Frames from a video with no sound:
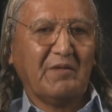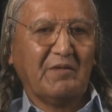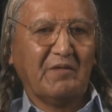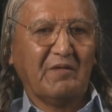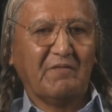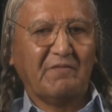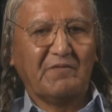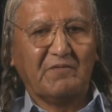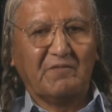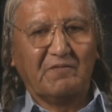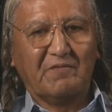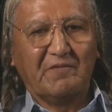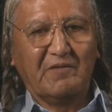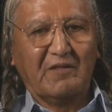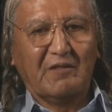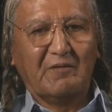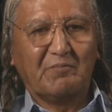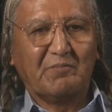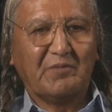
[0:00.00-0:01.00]
enough to
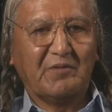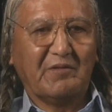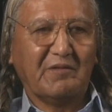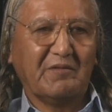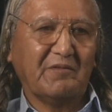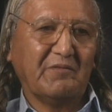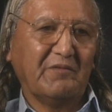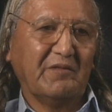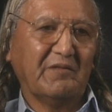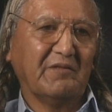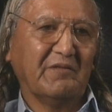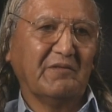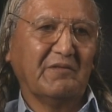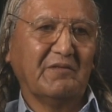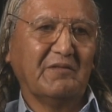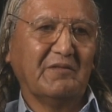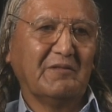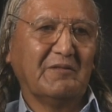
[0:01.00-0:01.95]
fill up uh, 300